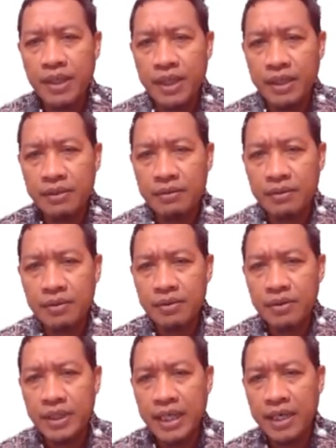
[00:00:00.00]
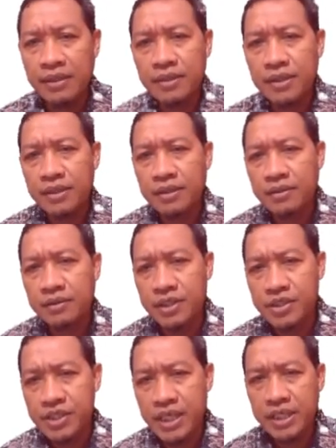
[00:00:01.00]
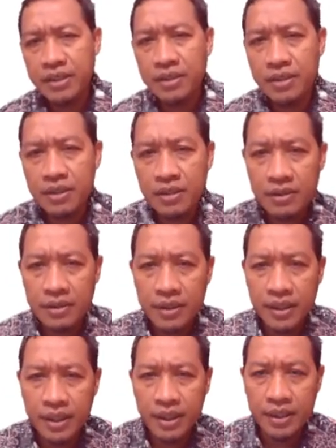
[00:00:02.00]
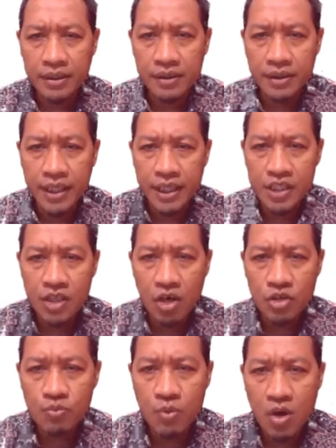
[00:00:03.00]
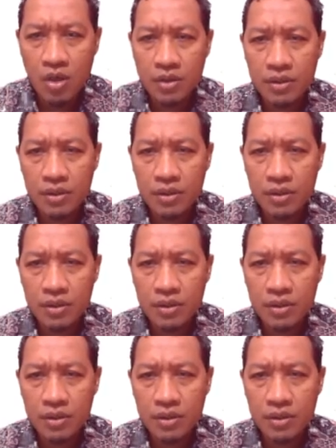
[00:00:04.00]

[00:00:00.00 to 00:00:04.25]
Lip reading: and enter the cylinder and exhaust port,